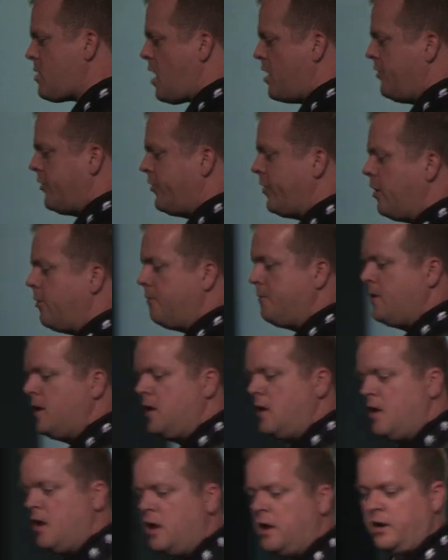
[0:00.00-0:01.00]
So
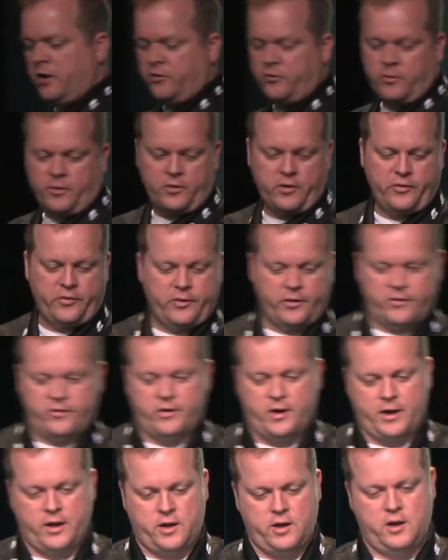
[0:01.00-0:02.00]
here's what this looks
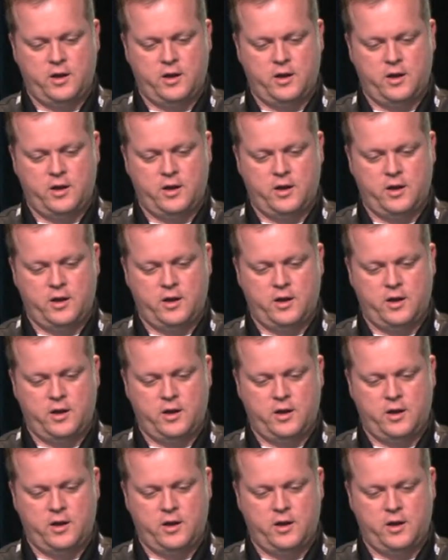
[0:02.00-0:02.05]
like.